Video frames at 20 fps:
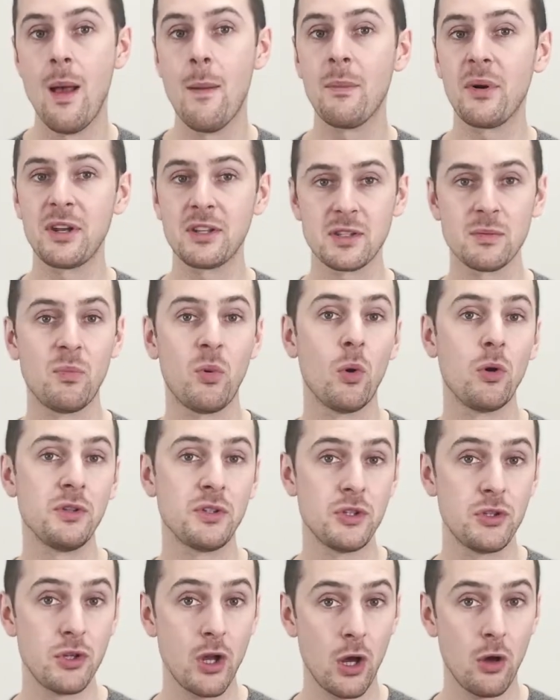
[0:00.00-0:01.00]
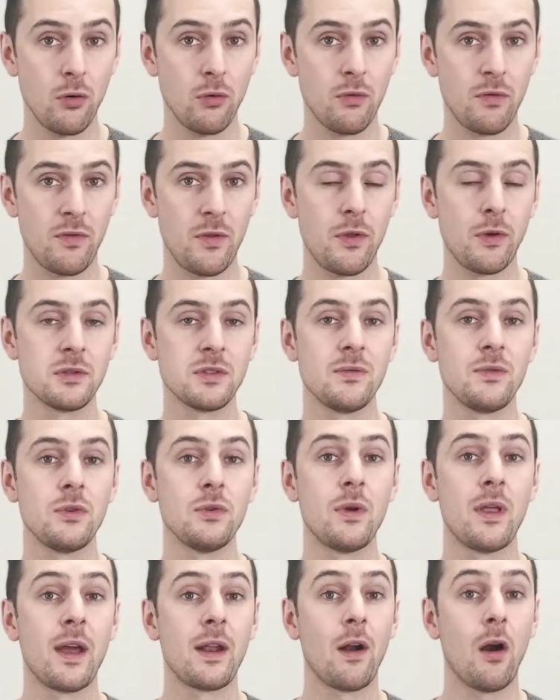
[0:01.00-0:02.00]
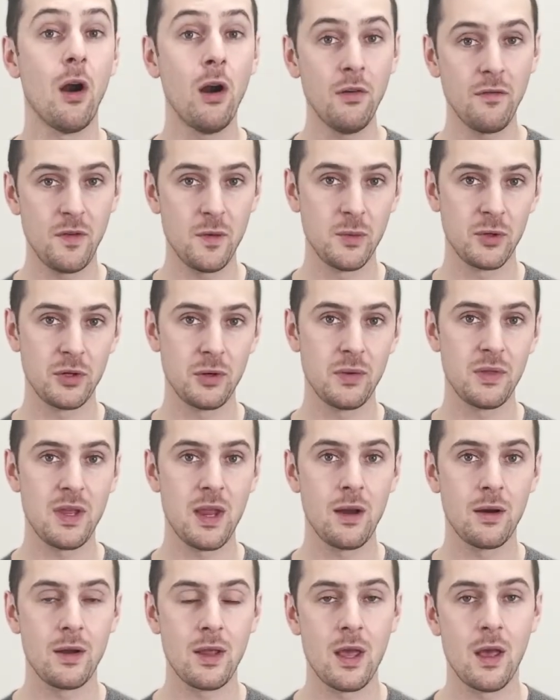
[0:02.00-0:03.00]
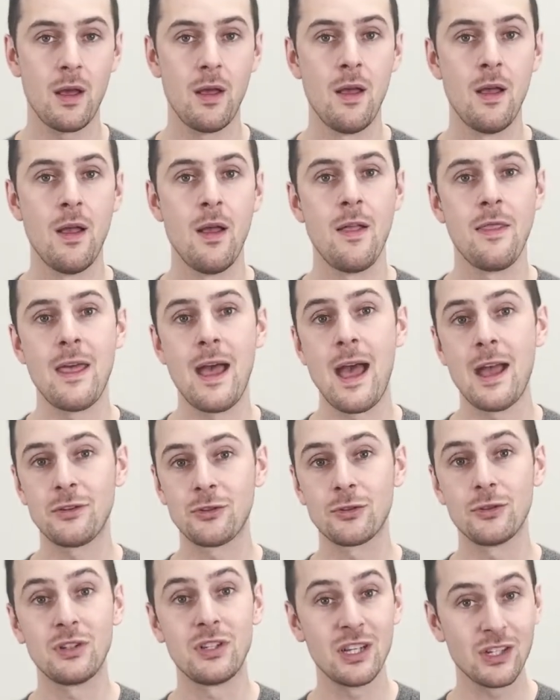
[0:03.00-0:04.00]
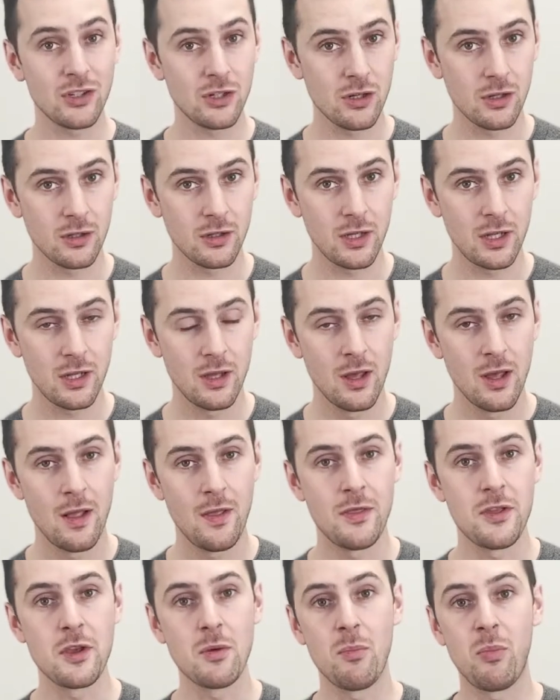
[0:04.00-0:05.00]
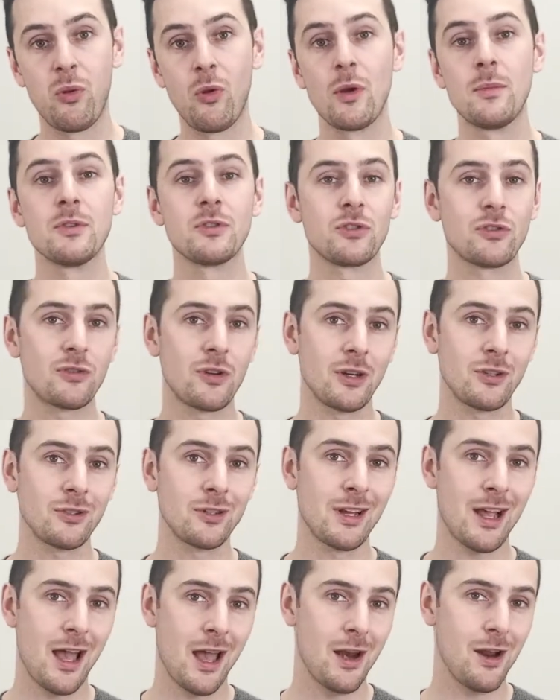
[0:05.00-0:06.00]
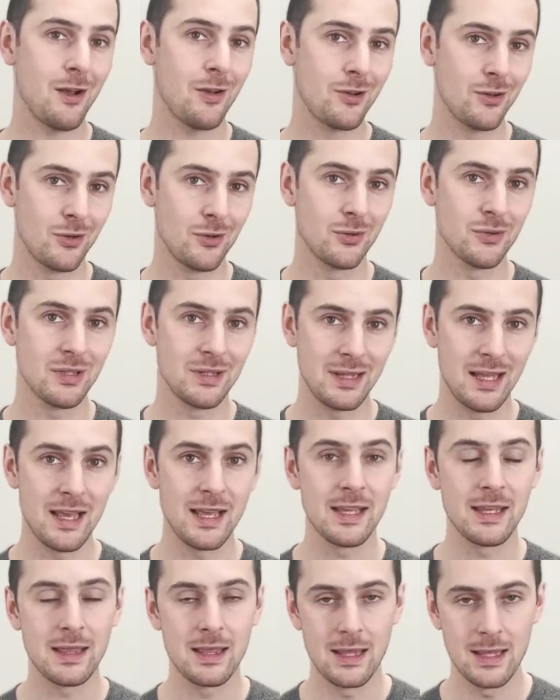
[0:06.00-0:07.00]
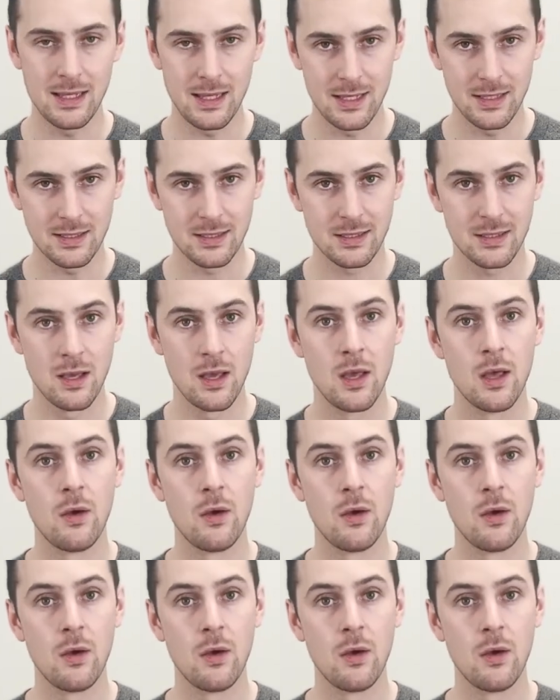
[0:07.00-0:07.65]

But it's important to note for those of you that aren't familiar with the area that traditionally the employment structure kind of goes like this.